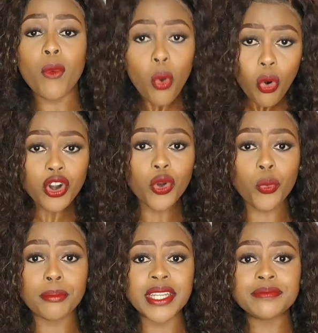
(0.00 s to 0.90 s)
or a
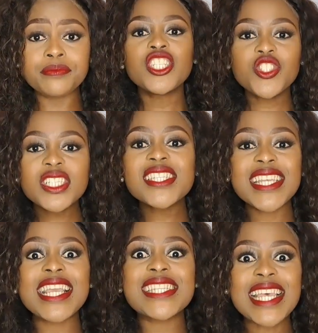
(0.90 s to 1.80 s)
woman, just
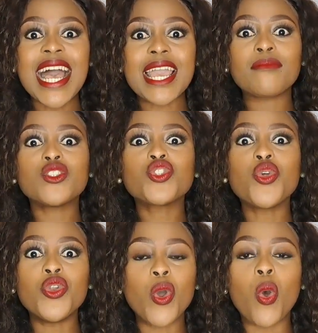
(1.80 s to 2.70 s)
take time to
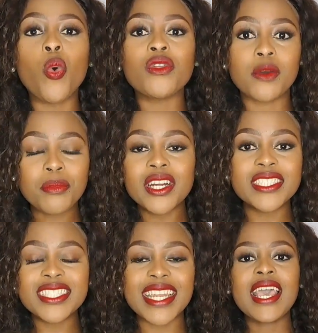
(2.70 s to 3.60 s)
know the person.